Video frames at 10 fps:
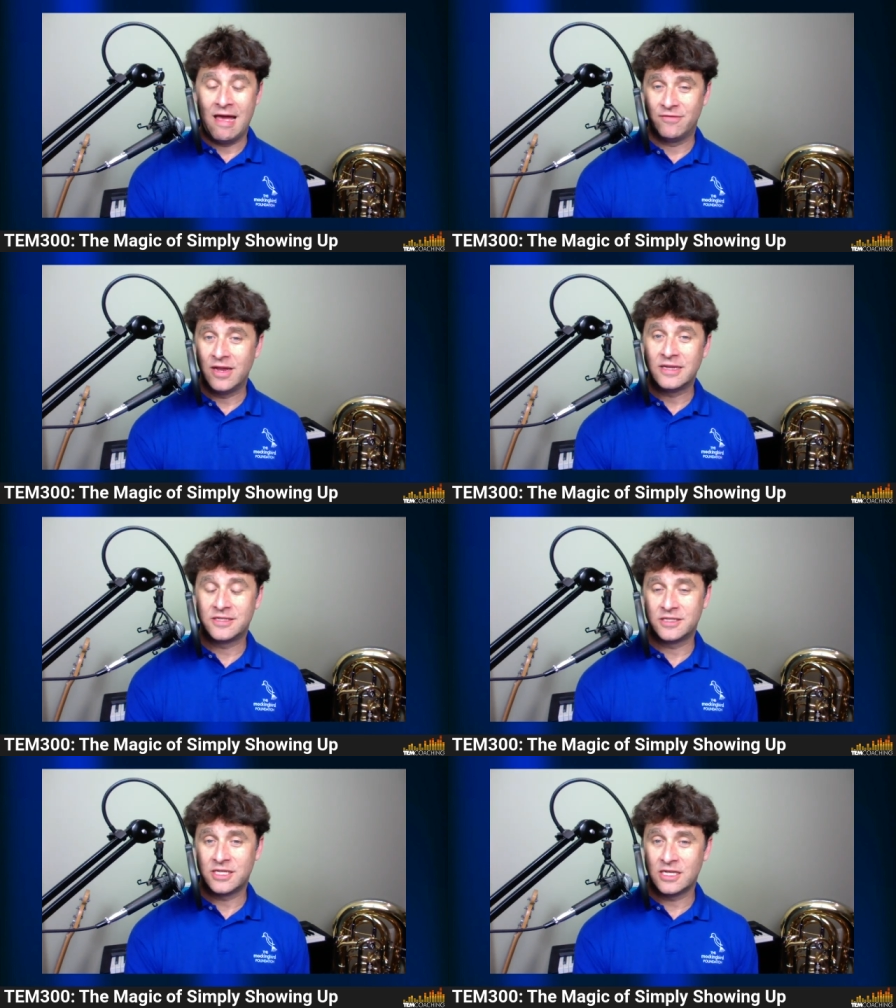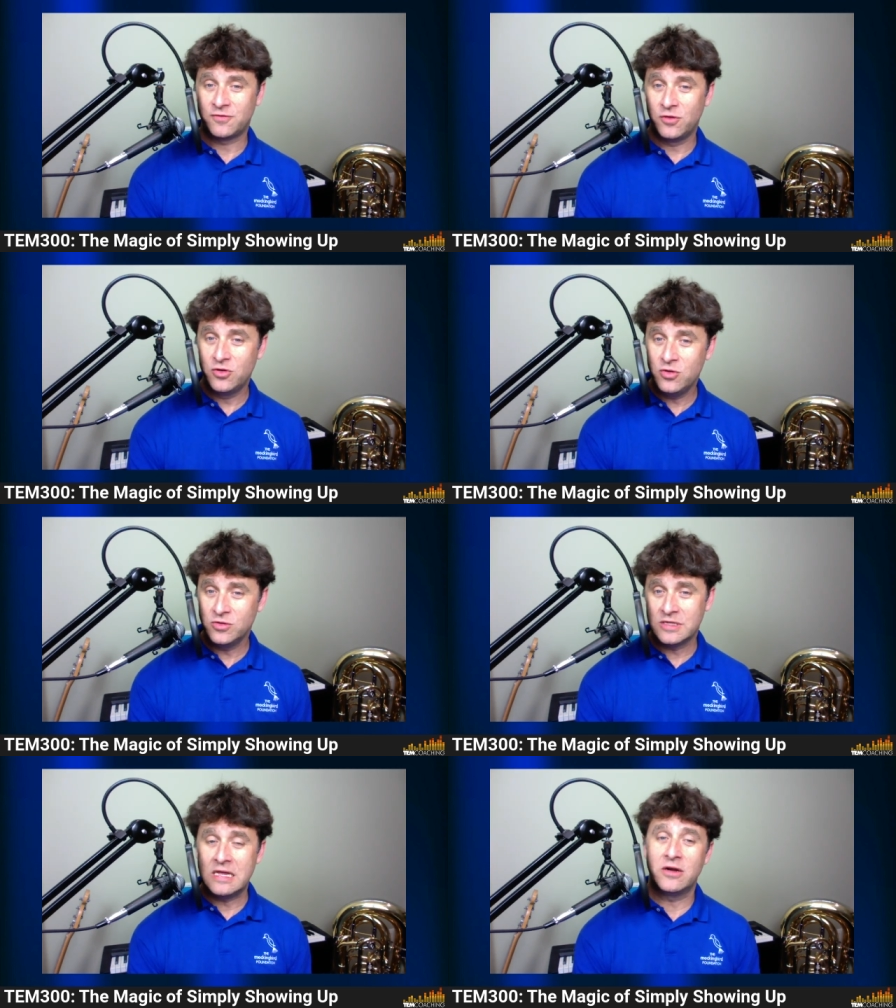Having a successful
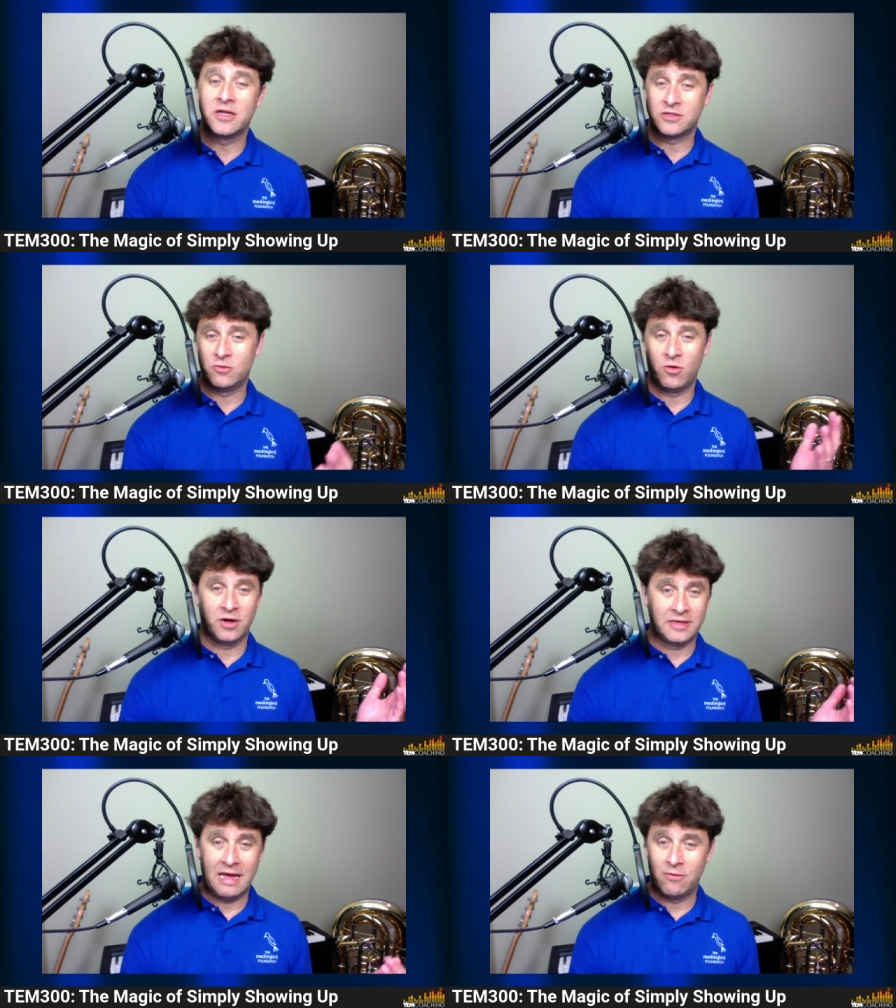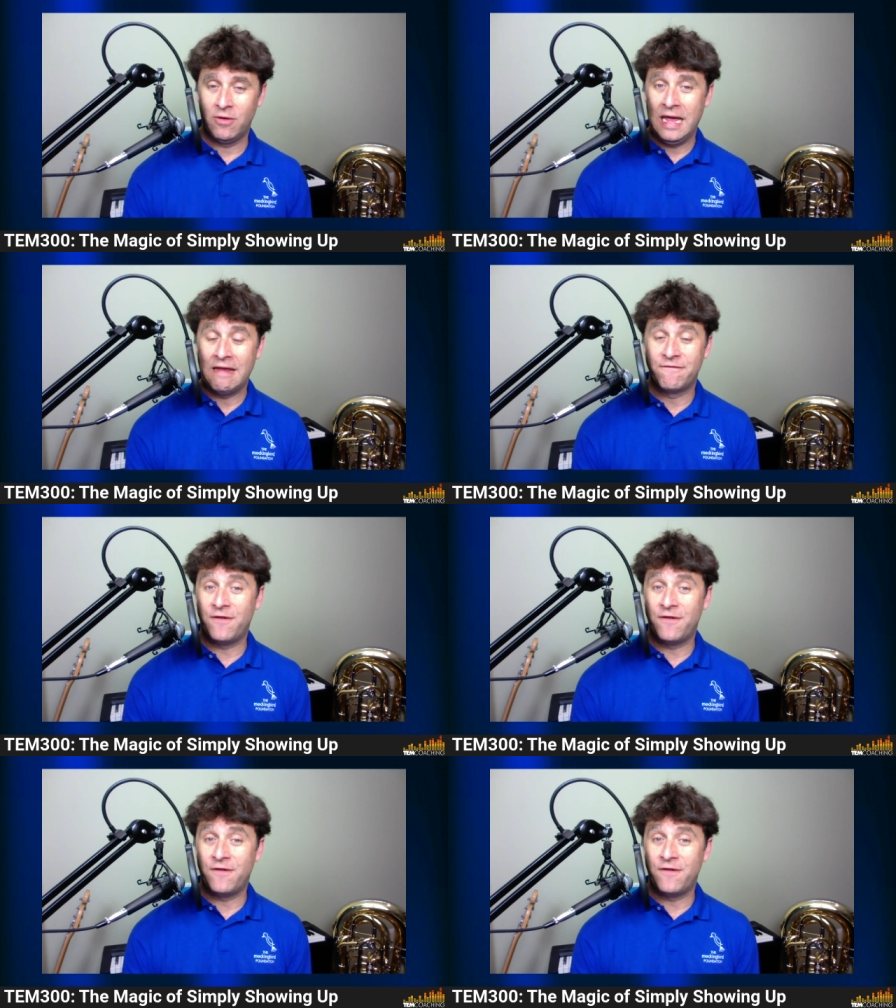newsletter doesn't work that way.